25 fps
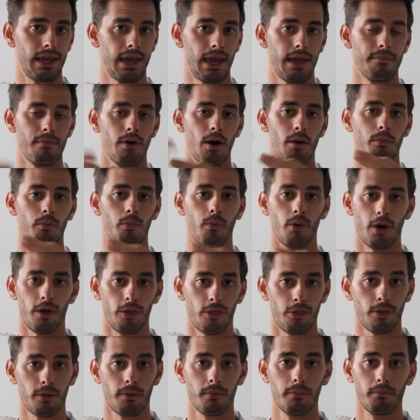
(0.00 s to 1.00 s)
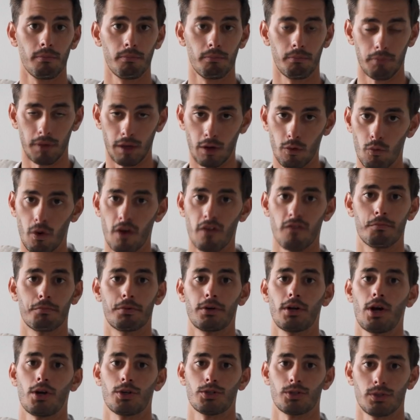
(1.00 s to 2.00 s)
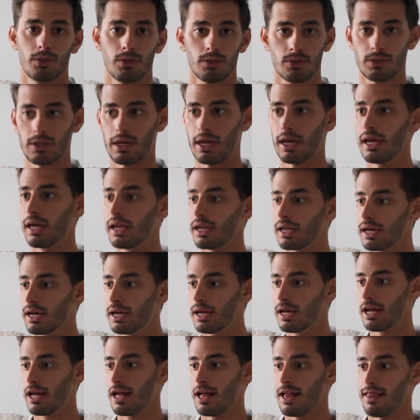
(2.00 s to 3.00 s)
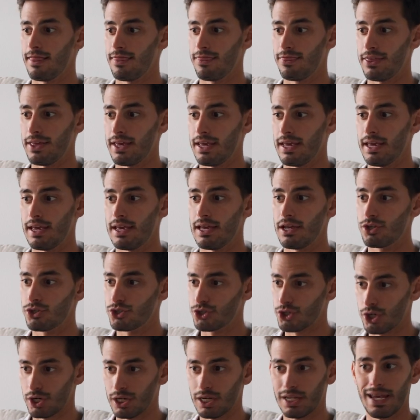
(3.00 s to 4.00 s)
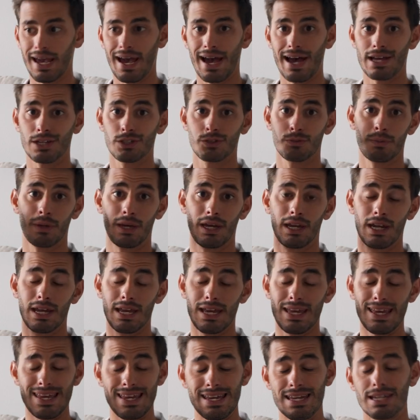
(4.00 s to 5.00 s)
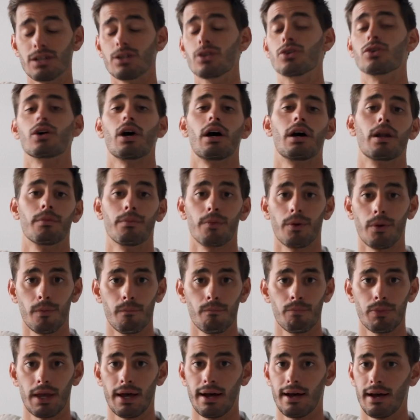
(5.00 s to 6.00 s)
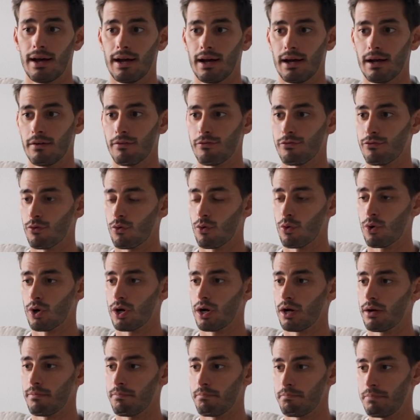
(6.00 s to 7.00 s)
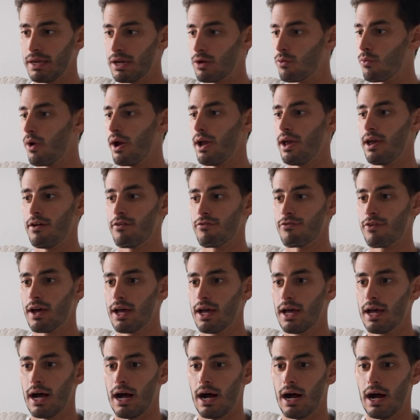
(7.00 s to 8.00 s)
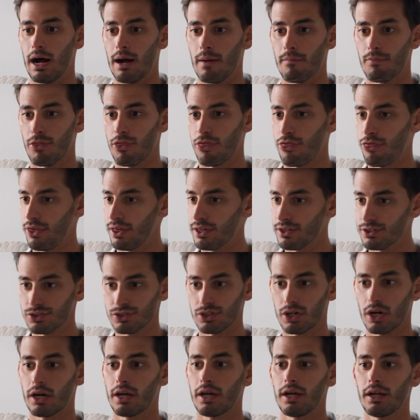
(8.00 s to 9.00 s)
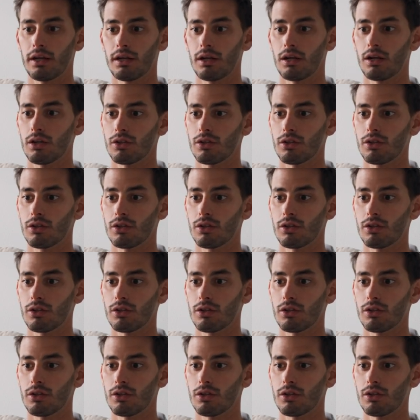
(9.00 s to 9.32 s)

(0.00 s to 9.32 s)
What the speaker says: came up with Big Wave Productions. And the journey has been incredible. For Big Wave, things started